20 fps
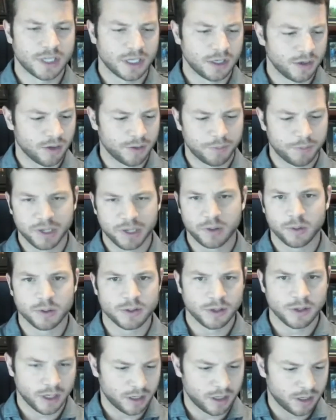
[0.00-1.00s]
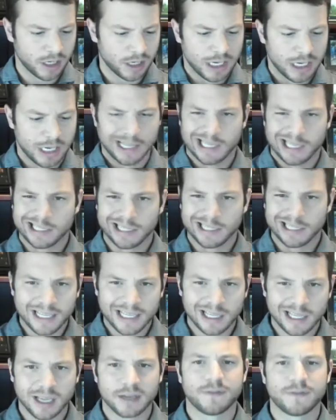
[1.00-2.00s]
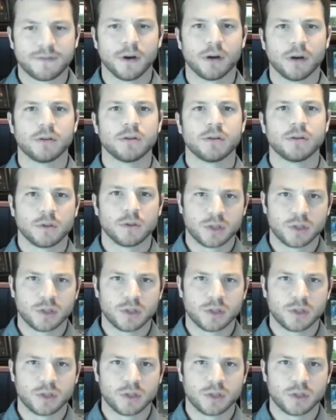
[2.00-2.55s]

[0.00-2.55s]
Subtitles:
I know the big ones, right, are like landline phone,